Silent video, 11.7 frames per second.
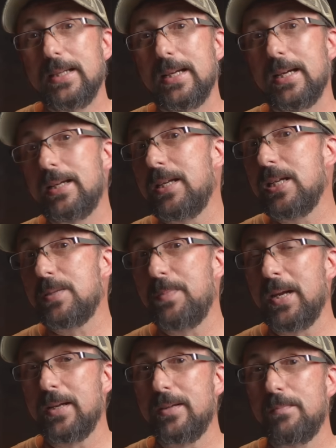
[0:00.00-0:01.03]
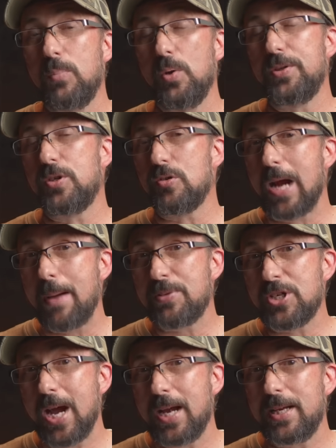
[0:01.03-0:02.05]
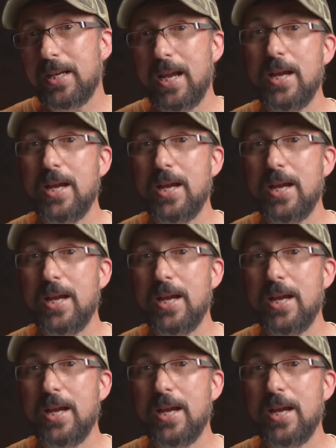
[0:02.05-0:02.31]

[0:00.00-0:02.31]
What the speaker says: and he's been both drop shotting